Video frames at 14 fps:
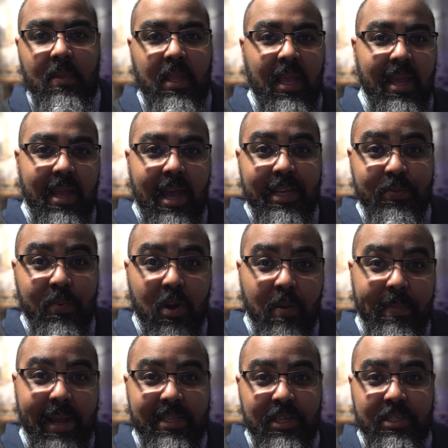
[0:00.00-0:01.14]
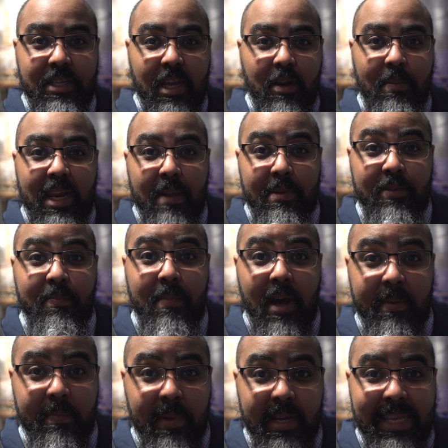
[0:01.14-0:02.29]
Hey guys, welcome back to the channel. My name is
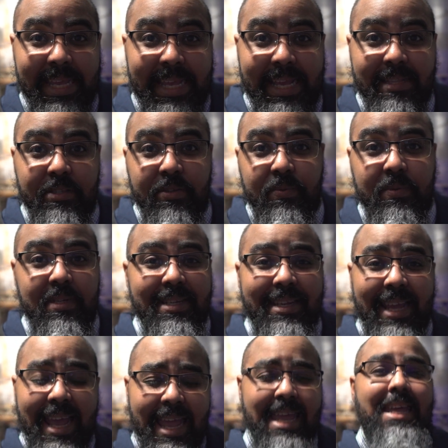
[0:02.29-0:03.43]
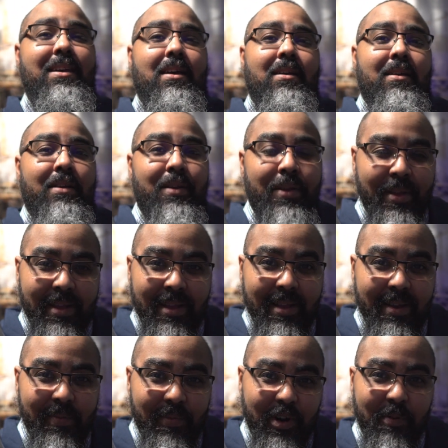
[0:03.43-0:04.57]
Mod Monkey, and today
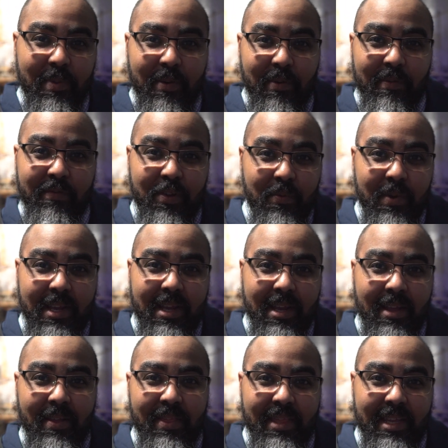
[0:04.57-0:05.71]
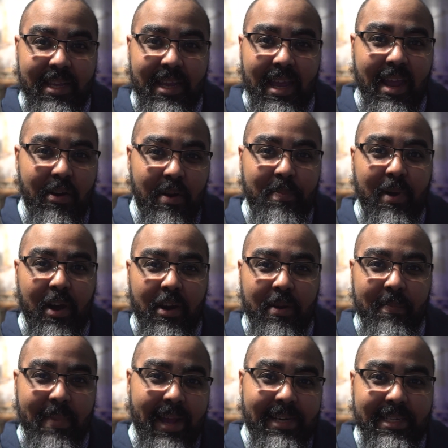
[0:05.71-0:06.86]
we're going to be reviewing the Harry Potter
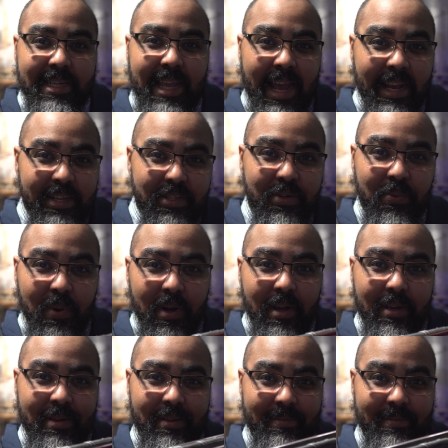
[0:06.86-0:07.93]
Magic Caster Wand